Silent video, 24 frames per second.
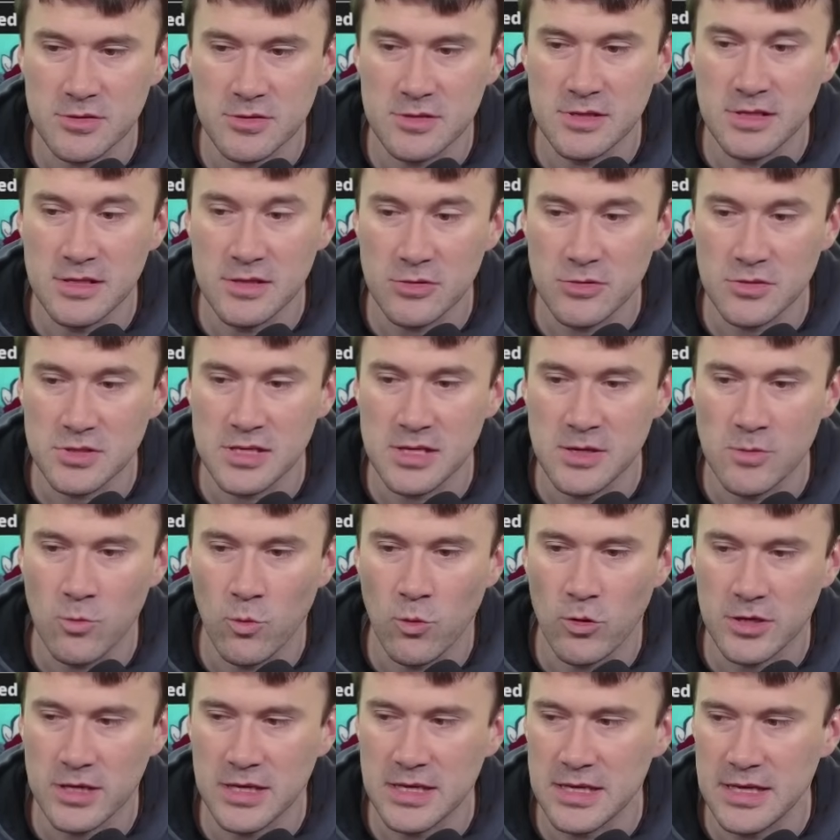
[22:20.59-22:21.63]
Legal Team
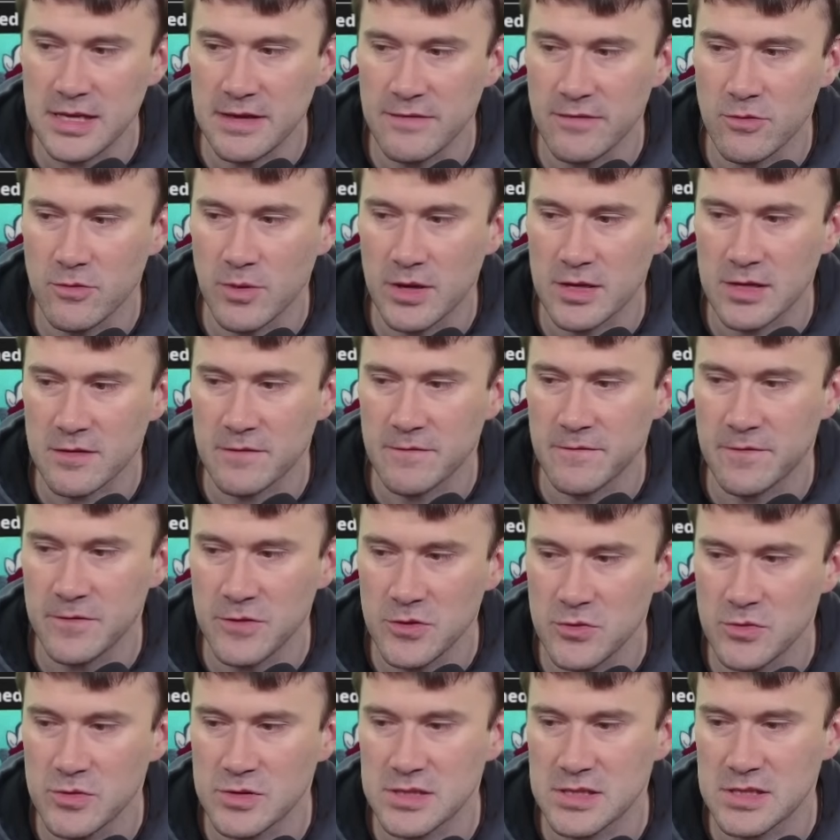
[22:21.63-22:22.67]
working even when
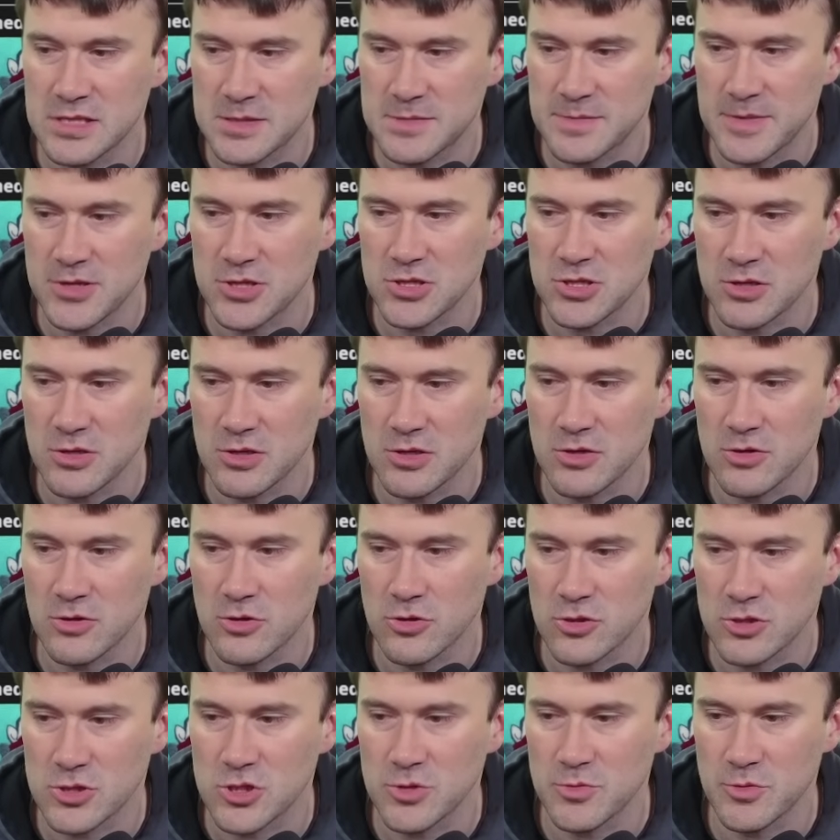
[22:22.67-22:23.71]
confused, and especially
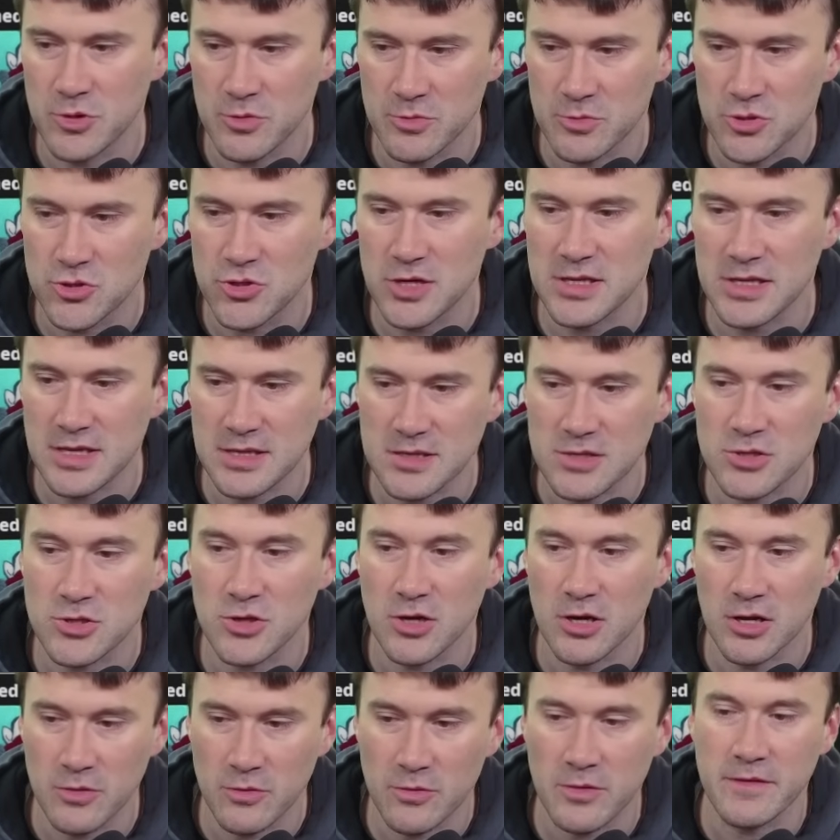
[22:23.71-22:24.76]
her Superhuman Strength, not
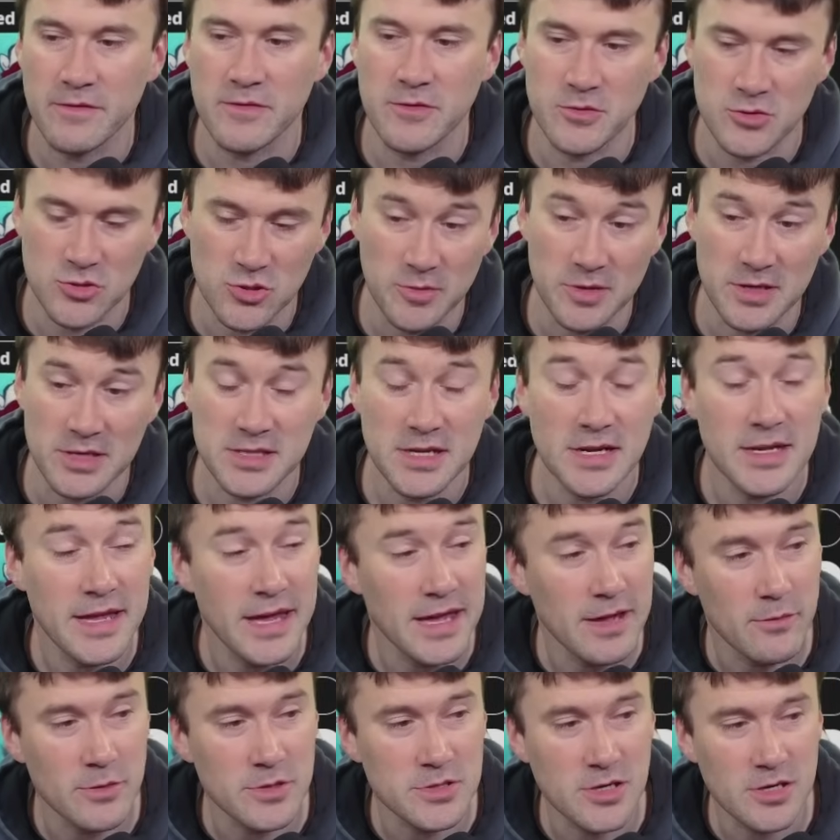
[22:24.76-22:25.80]
discarding if there's nobody stunned.
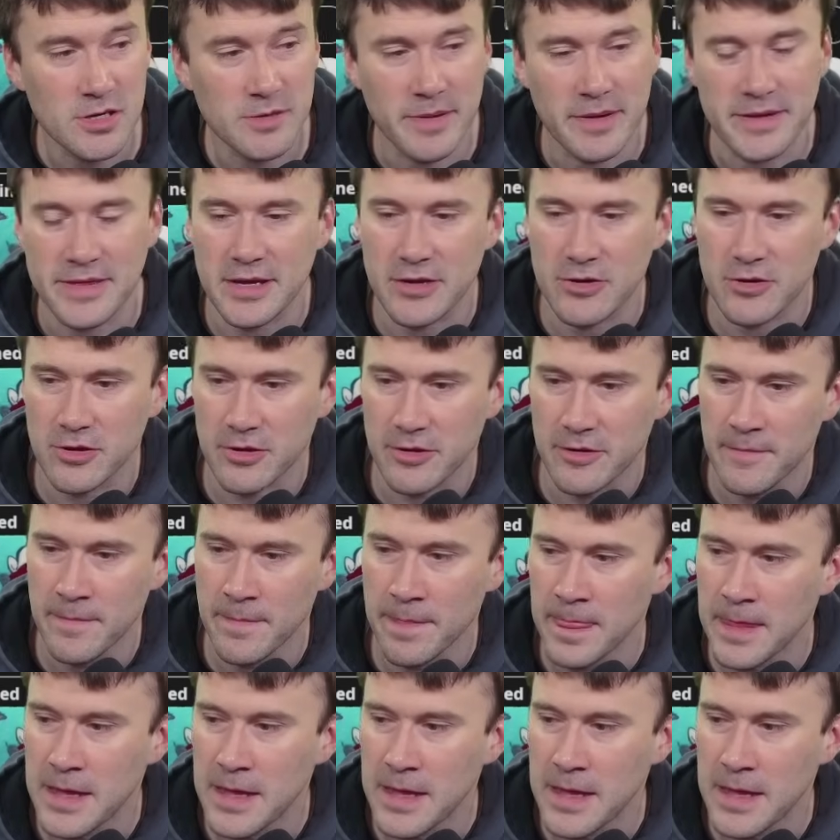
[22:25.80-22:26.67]
Hey, we talked about that earlier.